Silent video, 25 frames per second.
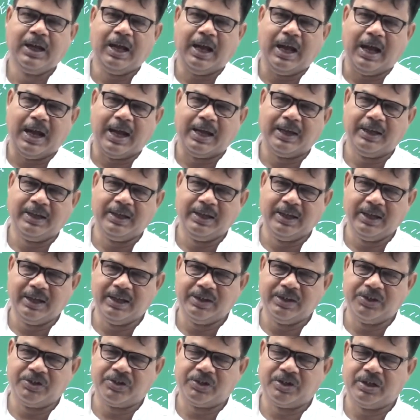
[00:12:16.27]
and
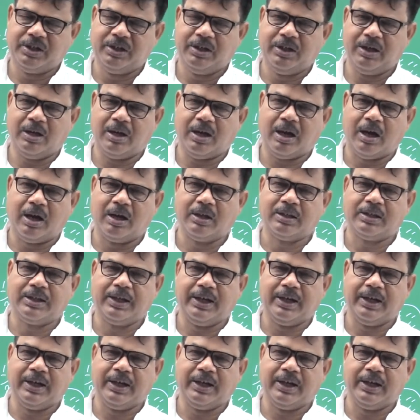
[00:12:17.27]
hence Earth